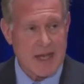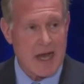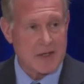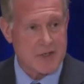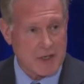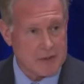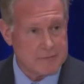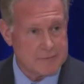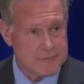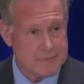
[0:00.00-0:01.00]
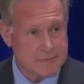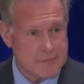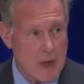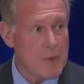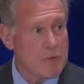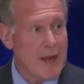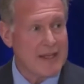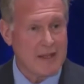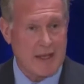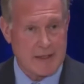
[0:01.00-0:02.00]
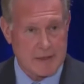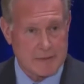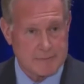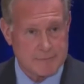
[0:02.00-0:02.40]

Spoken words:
toxic, and we regulate it.